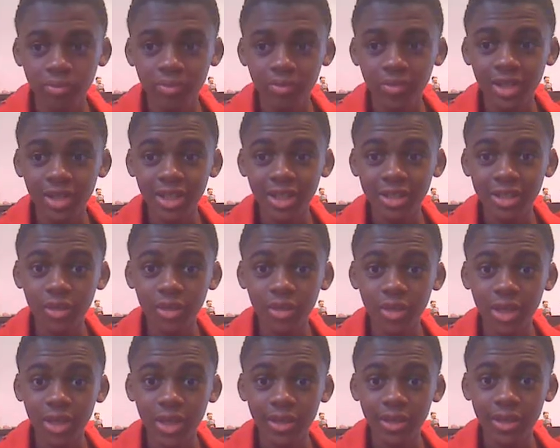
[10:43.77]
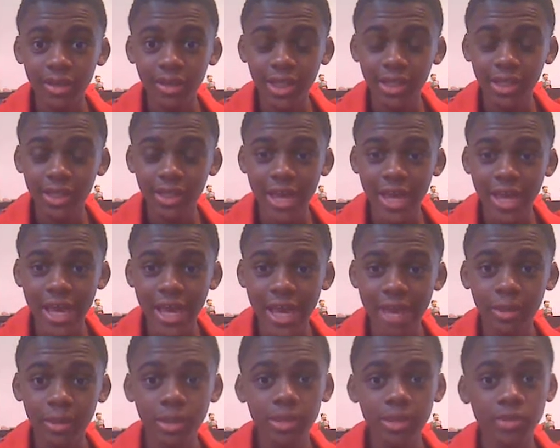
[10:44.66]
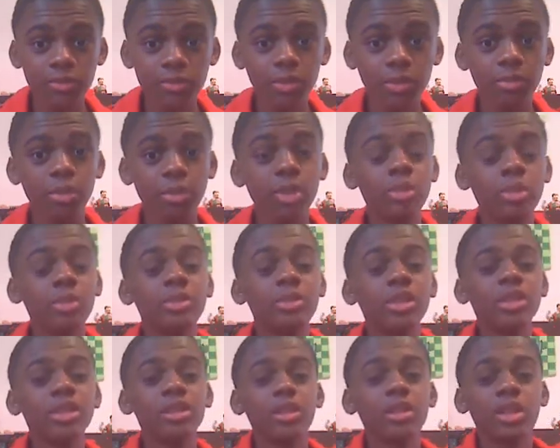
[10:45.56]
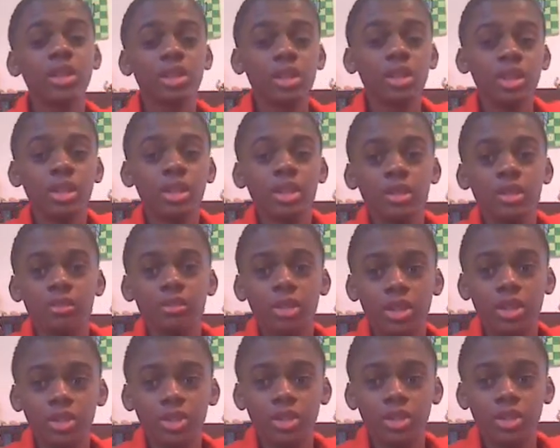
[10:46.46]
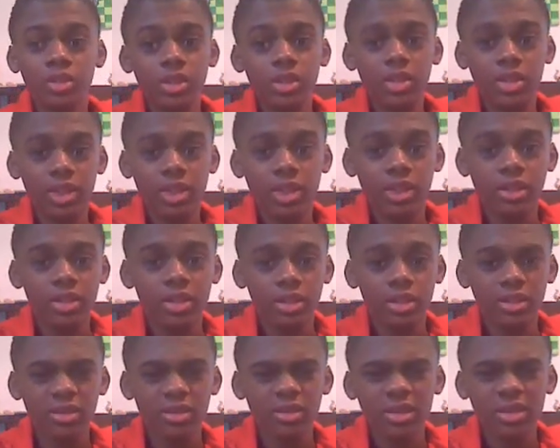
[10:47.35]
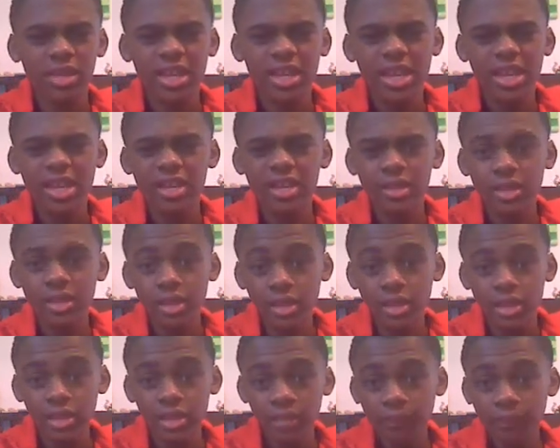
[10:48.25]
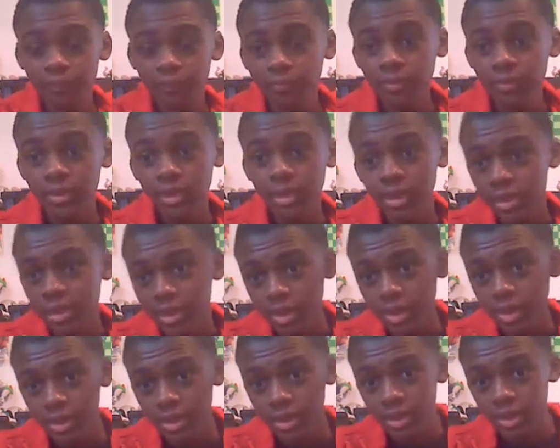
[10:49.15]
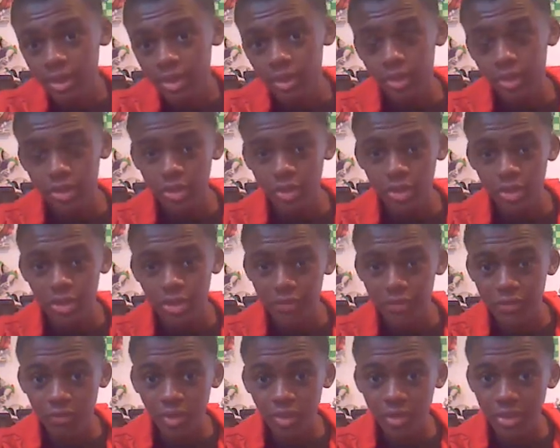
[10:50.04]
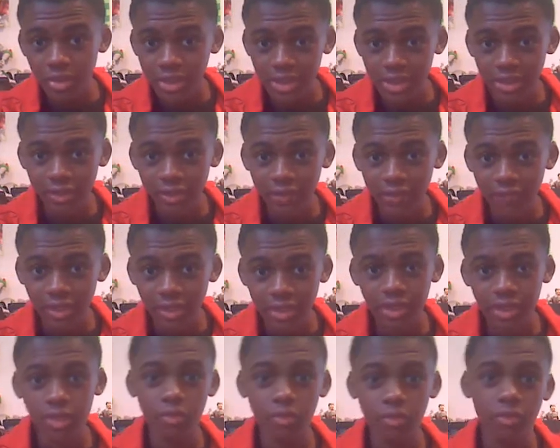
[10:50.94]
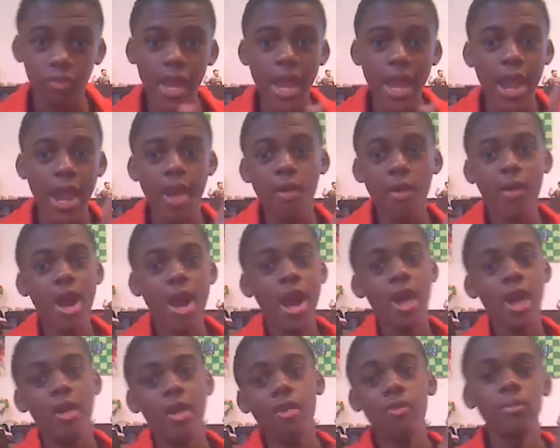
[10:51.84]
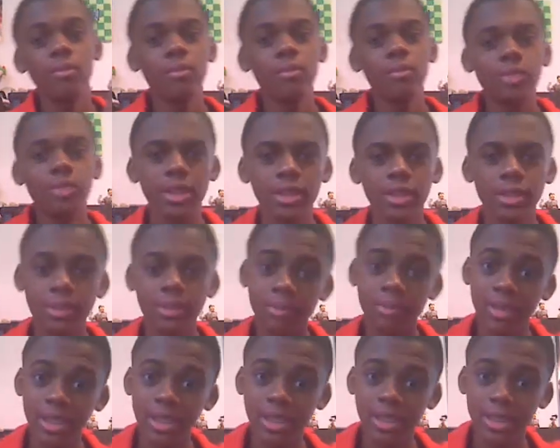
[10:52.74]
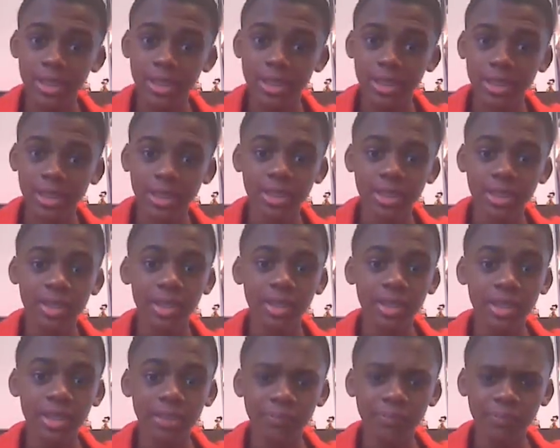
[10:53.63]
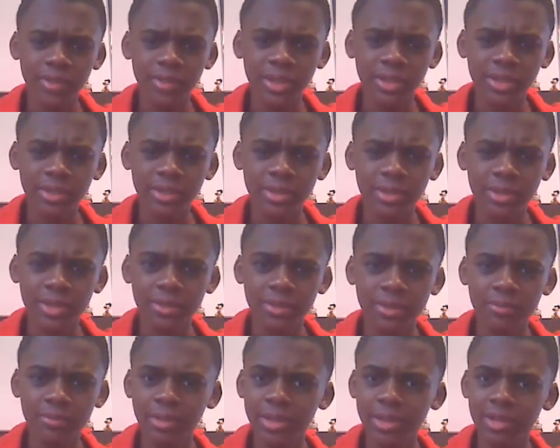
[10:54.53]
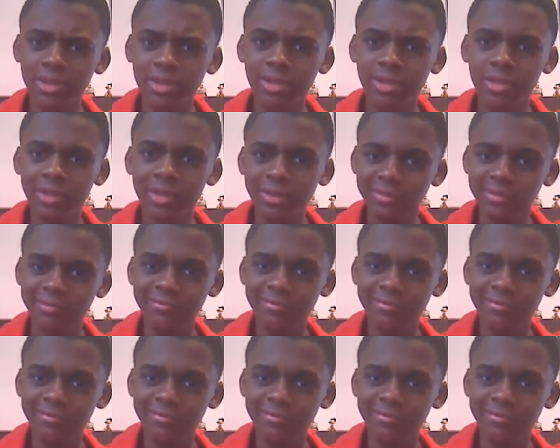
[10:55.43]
Also, what I like that happened is when Bumblebee start to shoot his, like, handgun, the Transformer sound effect, the wow, it plays. And that's pretty cool.